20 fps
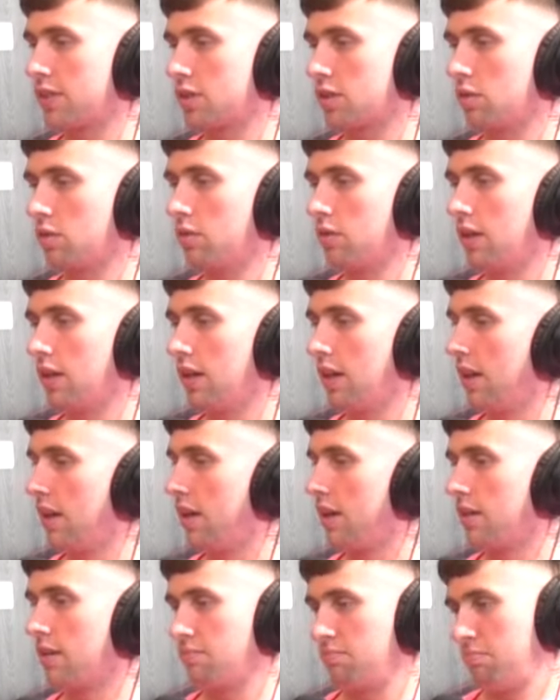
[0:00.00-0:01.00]
So
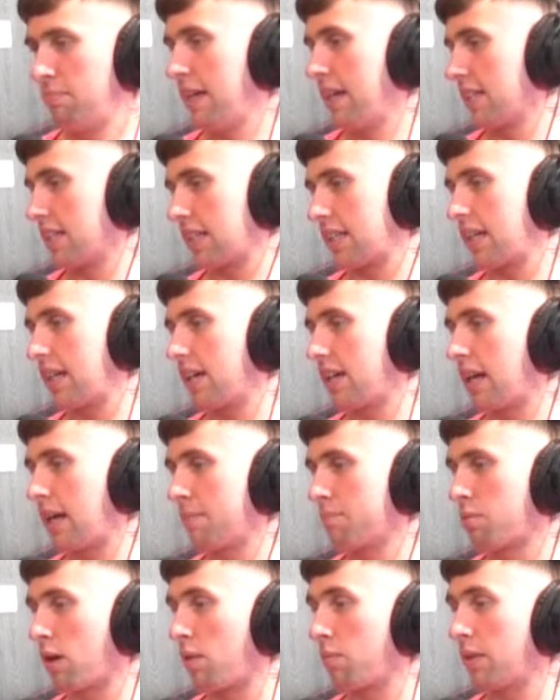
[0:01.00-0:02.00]
me as a kid,
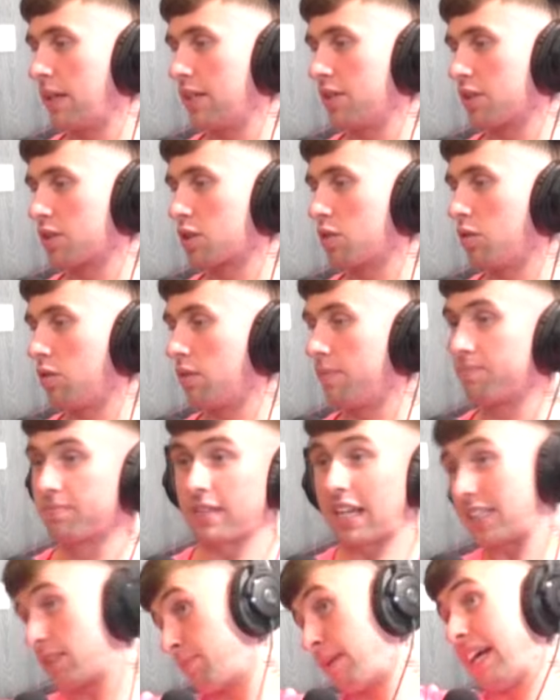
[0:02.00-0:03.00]
I'm probably just going,
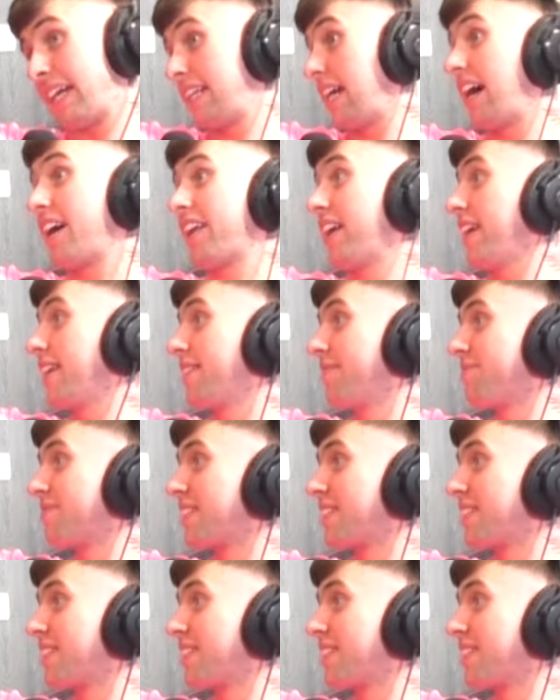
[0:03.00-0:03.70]
that's my daddy. Eh?